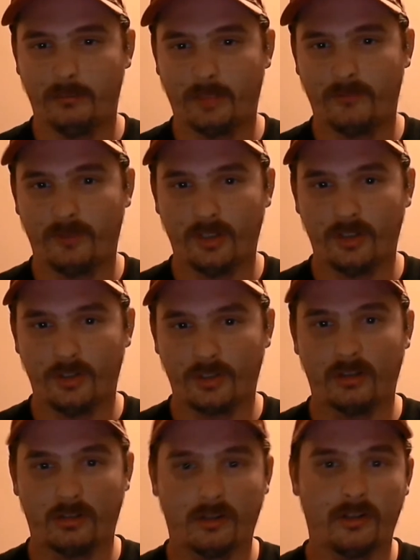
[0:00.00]
my friend
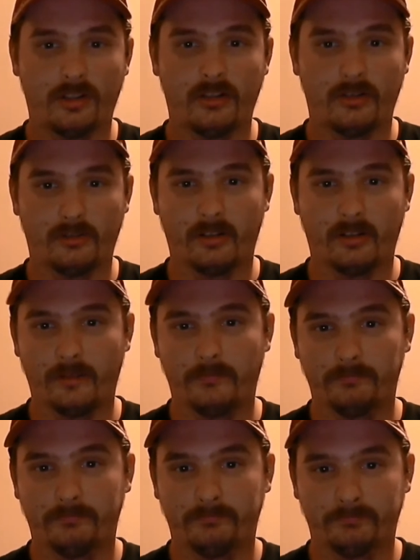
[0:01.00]
Sean Hardesty or not.
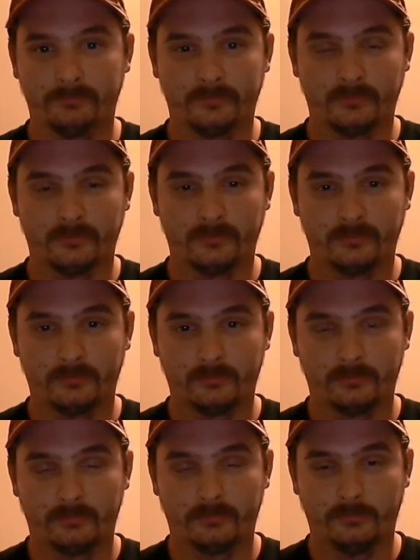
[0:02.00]

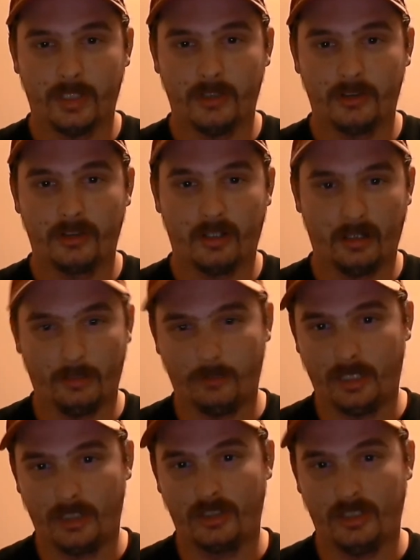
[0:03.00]
But it turned out it wasn't
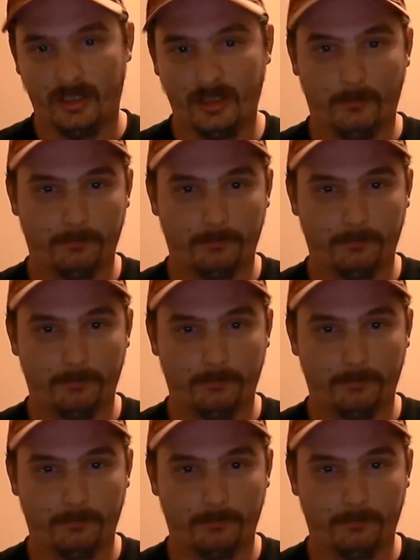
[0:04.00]
actually him.